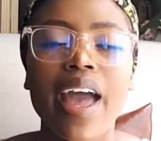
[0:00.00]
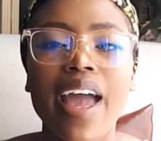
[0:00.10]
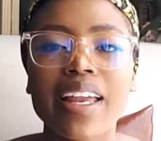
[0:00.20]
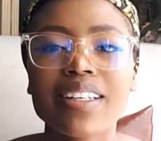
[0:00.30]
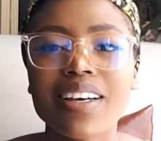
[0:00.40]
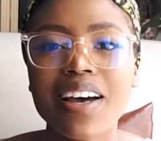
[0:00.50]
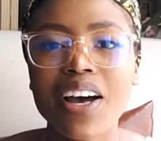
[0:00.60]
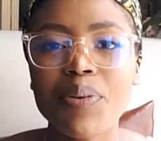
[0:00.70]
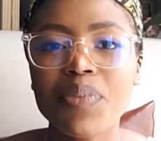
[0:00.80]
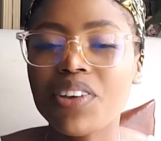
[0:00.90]

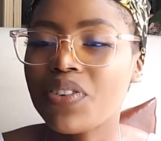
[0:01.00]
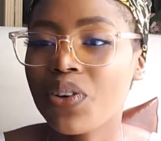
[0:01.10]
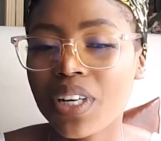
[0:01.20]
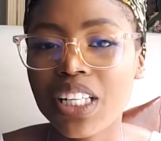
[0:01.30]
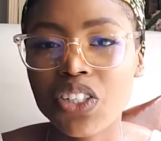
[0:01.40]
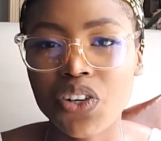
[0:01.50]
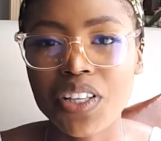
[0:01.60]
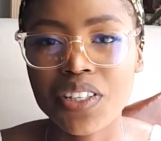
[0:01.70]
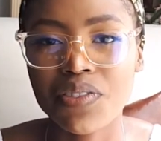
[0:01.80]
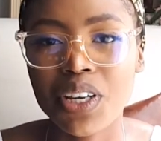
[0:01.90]
And if you really enjoyed
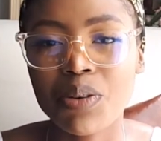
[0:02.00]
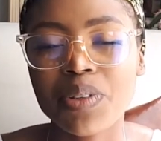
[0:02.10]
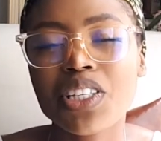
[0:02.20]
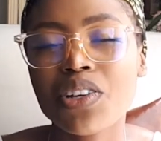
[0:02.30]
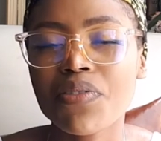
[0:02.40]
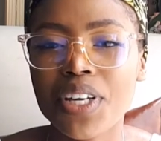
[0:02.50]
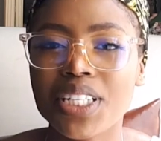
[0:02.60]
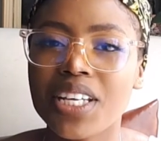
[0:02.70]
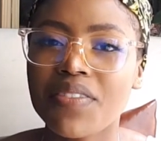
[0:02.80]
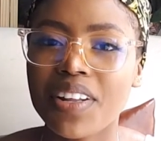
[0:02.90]
this video, please don't forget to
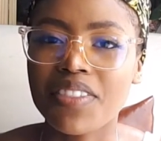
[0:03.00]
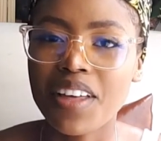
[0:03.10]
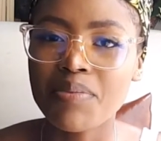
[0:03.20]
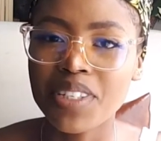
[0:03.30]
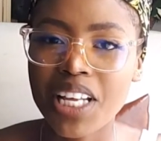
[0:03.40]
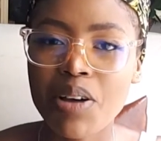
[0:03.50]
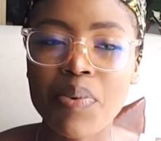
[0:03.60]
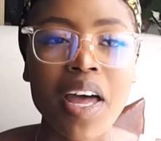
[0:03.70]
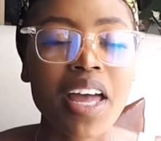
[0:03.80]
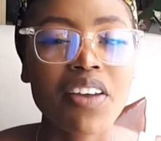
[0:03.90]
give it a thumbs up.
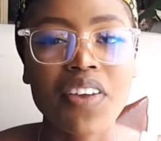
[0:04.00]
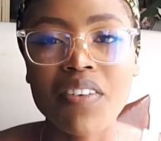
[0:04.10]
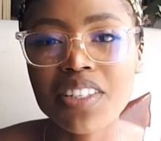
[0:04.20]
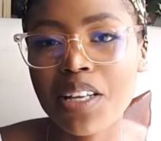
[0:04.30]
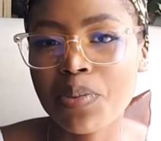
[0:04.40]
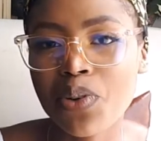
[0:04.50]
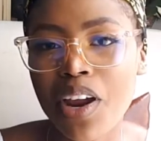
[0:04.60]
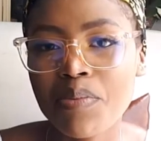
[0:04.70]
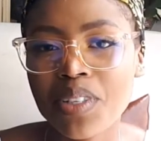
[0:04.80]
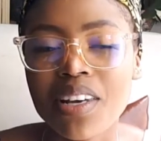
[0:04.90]
If you haven't
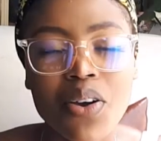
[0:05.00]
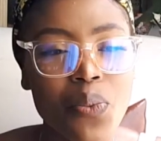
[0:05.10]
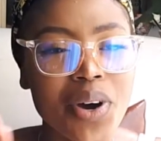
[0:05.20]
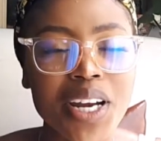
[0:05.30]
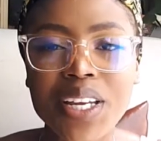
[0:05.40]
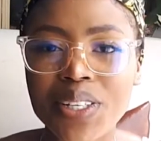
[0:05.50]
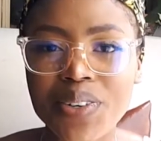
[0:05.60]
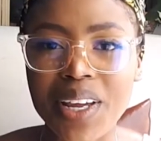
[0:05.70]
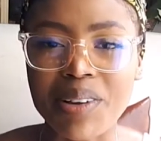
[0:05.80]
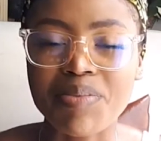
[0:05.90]
subscribed, what are you
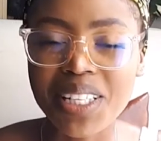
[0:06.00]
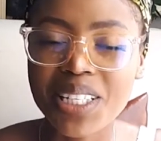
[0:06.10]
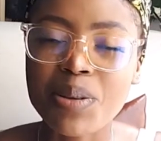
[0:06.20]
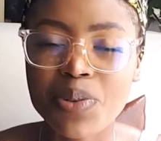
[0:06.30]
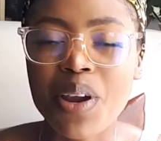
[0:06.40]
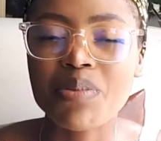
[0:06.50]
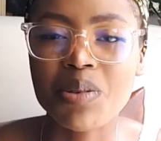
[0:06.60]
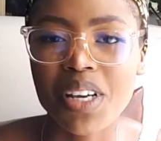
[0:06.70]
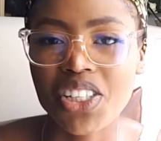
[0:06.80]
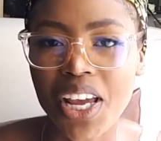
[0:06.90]
doing? Please subscribe to
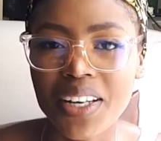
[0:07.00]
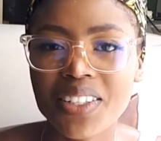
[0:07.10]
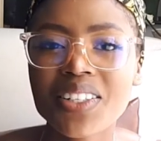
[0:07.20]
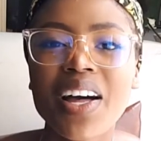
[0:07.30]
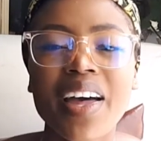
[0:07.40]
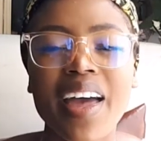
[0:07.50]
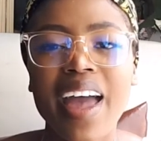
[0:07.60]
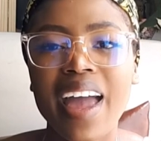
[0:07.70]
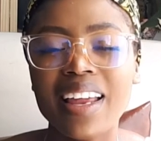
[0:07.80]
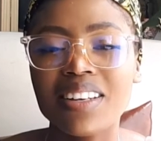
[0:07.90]
my channel,
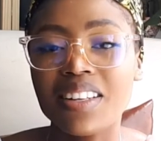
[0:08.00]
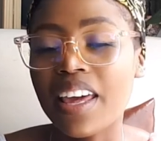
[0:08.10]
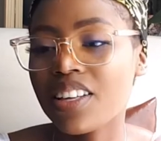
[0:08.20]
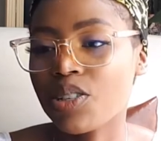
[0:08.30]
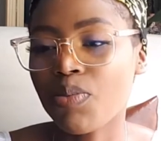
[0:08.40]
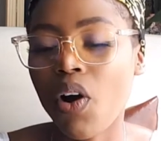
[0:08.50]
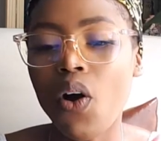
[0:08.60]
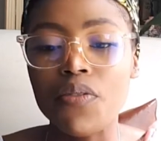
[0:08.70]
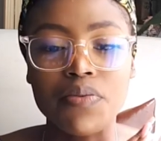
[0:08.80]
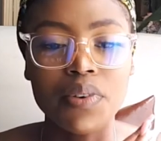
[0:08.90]
and there is
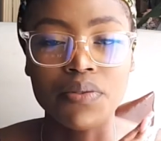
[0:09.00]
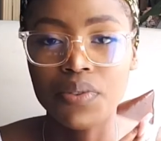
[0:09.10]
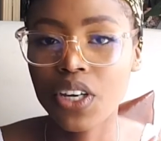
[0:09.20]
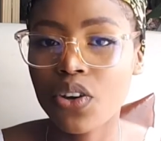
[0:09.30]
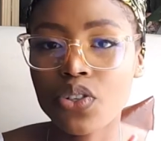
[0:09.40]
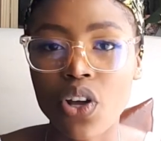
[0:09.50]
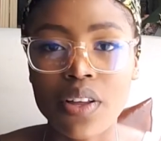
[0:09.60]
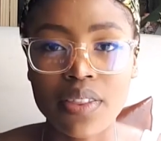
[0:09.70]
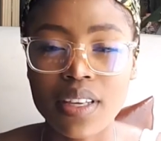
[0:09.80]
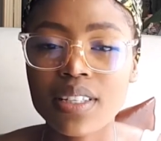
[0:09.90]
more videos
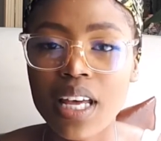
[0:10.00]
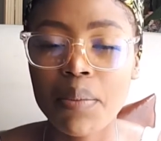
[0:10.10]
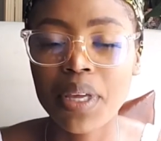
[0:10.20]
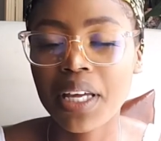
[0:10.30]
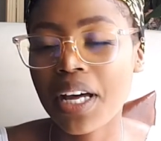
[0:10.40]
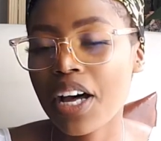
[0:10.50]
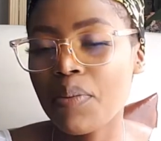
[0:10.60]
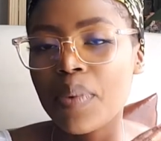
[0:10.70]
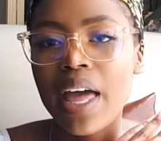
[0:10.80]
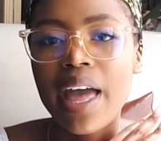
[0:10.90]
on this coming
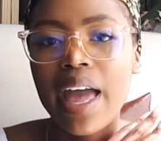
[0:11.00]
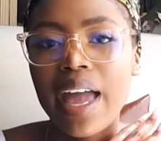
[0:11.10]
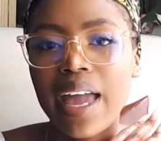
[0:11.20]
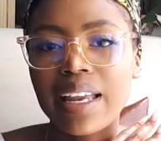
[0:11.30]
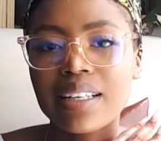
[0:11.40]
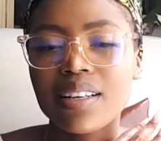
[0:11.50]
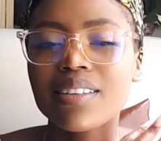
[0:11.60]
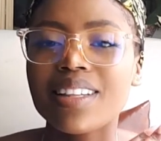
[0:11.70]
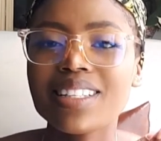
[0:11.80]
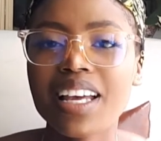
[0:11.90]
up. And
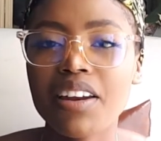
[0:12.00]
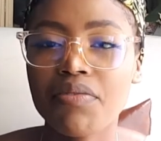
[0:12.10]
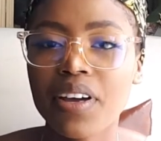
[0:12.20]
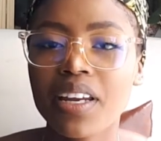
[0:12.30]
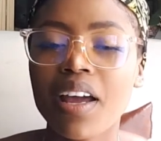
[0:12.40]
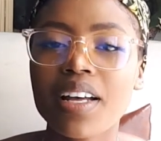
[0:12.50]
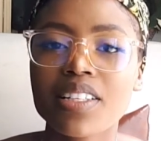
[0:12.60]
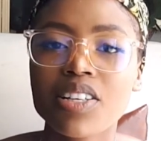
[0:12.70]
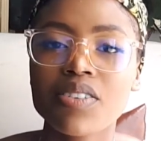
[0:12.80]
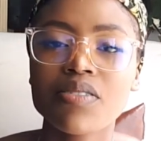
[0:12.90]
that's kind of funny
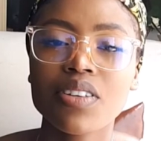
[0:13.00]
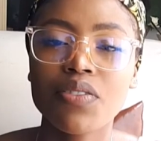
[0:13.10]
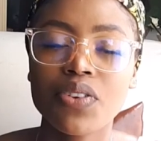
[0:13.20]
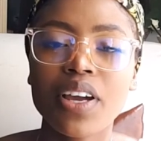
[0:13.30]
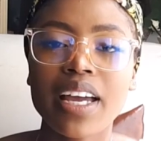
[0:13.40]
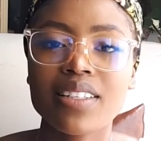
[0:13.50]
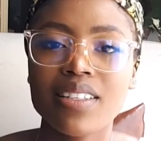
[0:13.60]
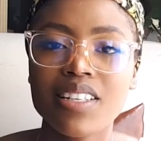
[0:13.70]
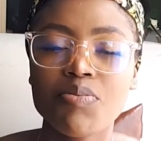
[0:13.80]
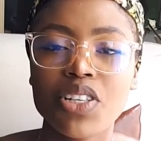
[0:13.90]
asking if you guys
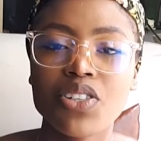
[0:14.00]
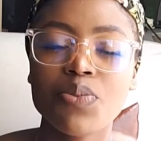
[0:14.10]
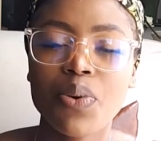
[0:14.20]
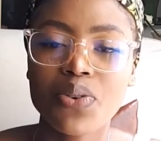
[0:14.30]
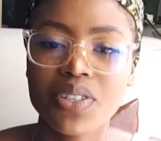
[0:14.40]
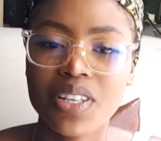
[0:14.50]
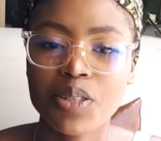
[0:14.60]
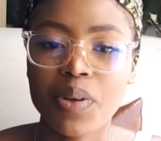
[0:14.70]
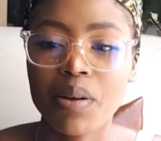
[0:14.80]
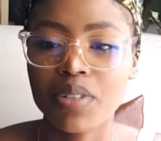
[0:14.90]
need me to post this,
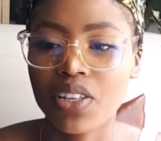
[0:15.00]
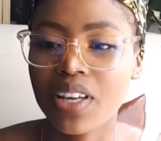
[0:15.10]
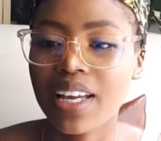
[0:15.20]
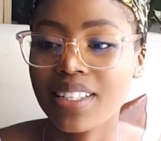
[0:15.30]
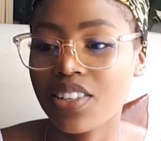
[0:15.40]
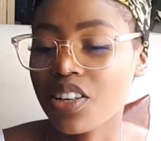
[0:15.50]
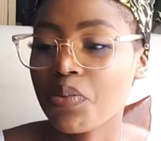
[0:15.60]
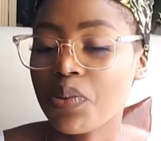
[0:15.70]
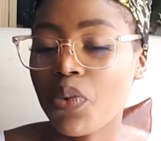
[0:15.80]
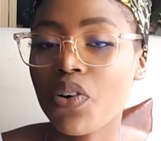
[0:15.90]
but I'm telling you guys there's gonna
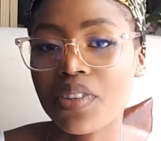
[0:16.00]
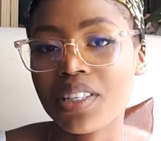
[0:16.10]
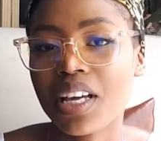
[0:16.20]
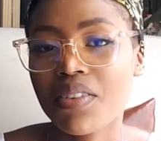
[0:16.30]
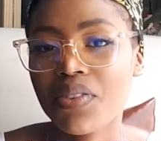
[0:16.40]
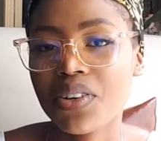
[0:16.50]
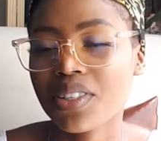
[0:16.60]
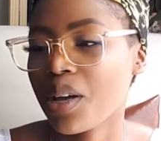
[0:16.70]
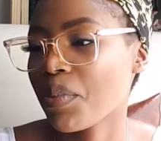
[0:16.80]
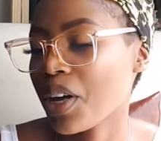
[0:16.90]
be more of these kind of videos
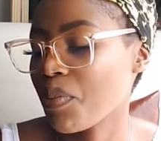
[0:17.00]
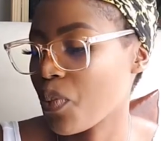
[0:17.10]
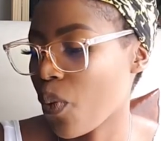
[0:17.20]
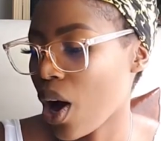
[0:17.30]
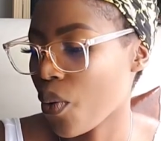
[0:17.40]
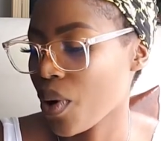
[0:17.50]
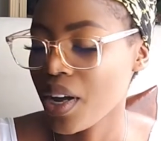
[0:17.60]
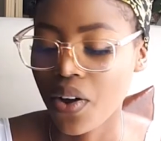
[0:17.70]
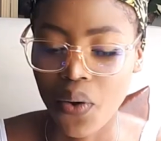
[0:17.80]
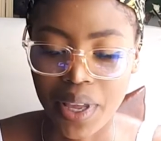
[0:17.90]
coming up. Wow.
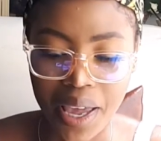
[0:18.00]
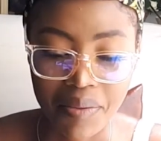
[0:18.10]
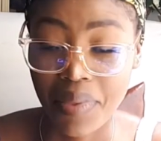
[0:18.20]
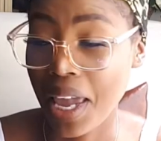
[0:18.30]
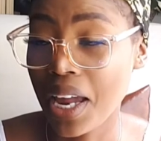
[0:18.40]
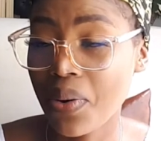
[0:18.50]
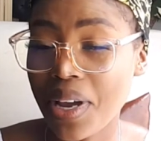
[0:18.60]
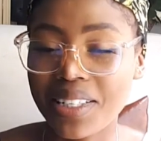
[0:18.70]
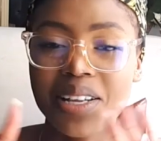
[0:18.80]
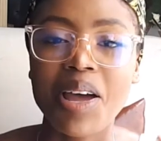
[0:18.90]
Okay, anyways,